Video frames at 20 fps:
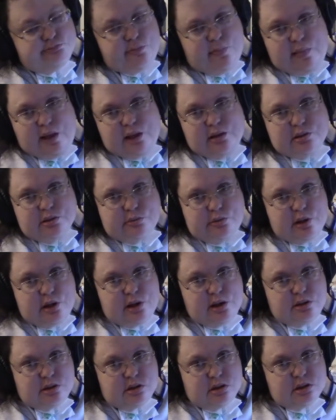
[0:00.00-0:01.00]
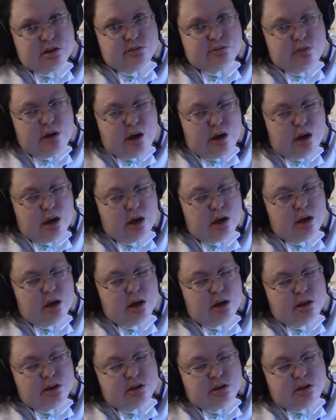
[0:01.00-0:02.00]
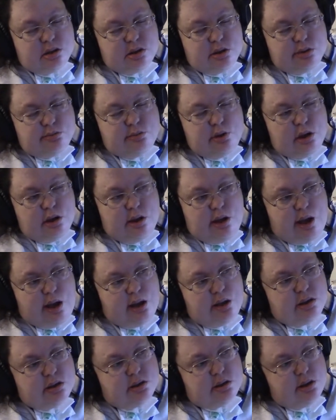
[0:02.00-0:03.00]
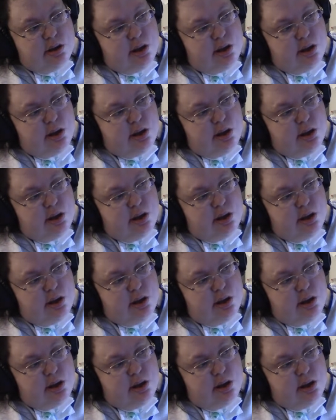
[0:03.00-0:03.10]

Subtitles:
It's really super nice.